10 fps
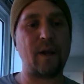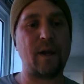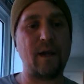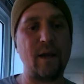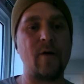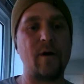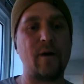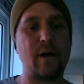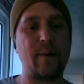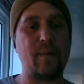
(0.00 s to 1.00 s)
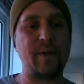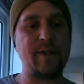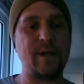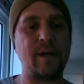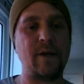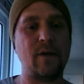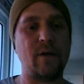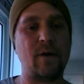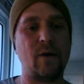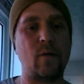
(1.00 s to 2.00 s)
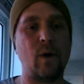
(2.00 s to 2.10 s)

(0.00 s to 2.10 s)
here in particular,